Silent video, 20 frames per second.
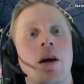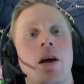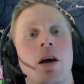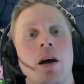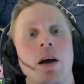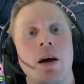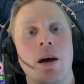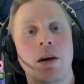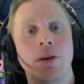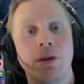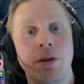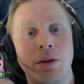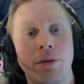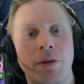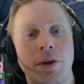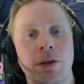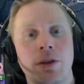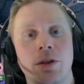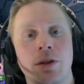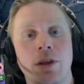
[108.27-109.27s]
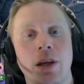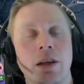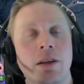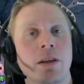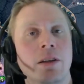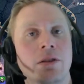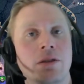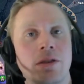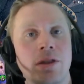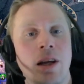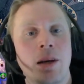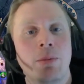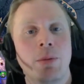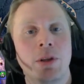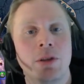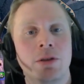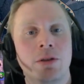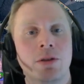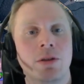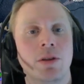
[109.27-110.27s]
And the defender tactics
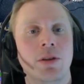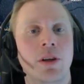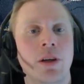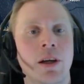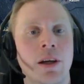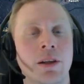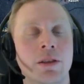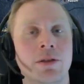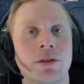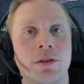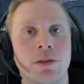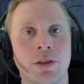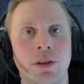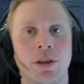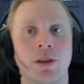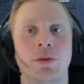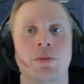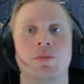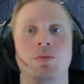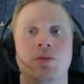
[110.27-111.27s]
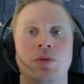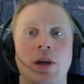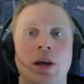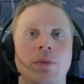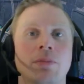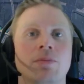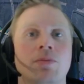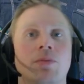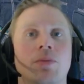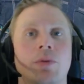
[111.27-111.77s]
damage is yeah,